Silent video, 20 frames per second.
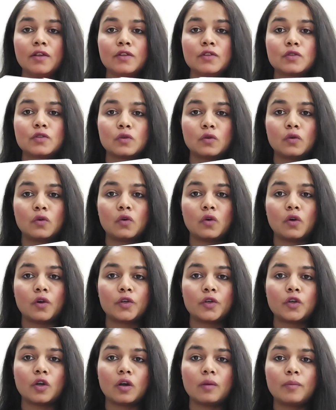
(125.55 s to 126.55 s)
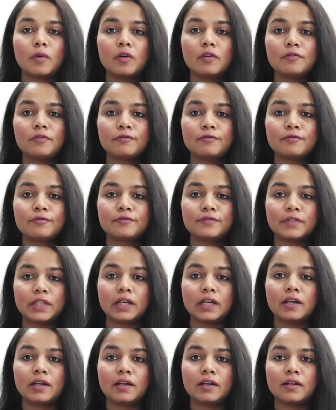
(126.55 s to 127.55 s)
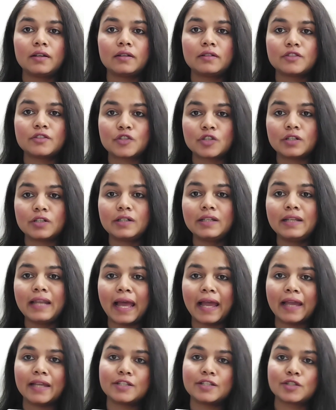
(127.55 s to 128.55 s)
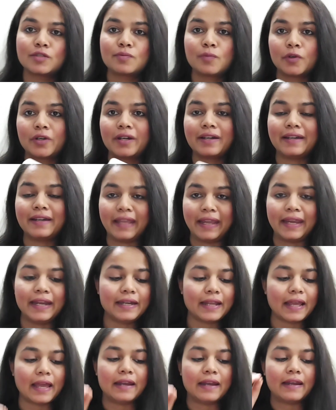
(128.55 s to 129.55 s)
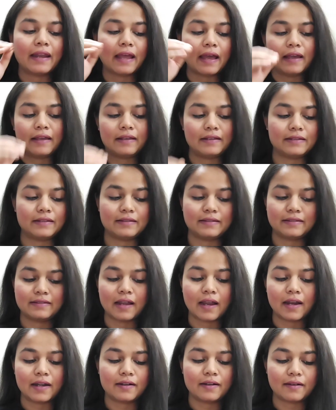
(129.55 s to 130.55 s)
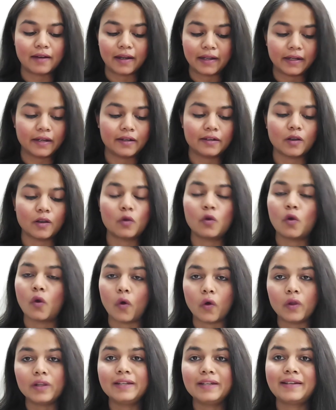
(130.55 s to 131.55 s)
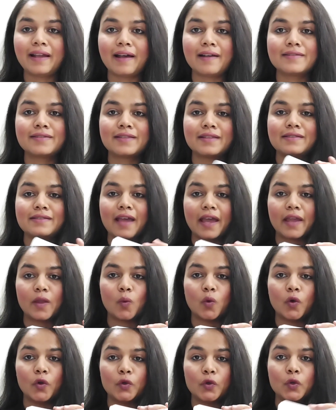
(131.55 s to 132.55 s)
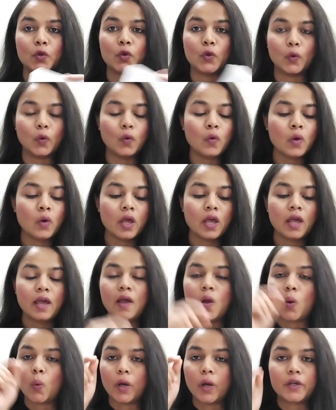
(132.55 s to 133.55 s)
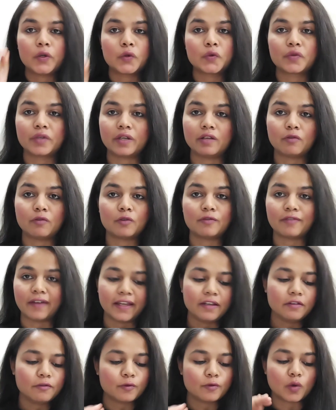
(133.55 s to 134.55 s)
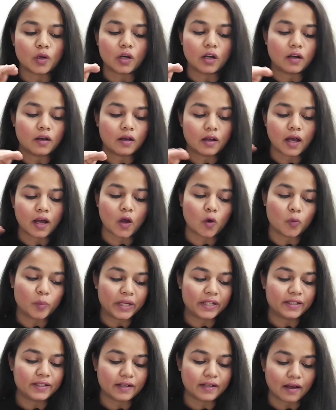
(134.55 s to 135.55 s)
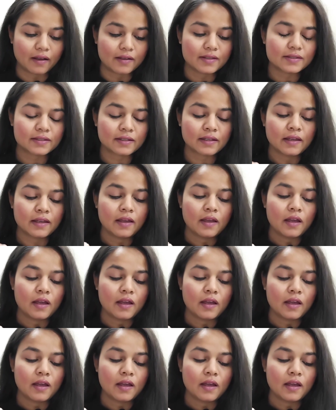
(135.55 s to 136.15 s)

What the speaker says: So on top of the journal, I just put a date and I start writing down all the tasks that I want to do, 1 2 3 4 5, how many tasks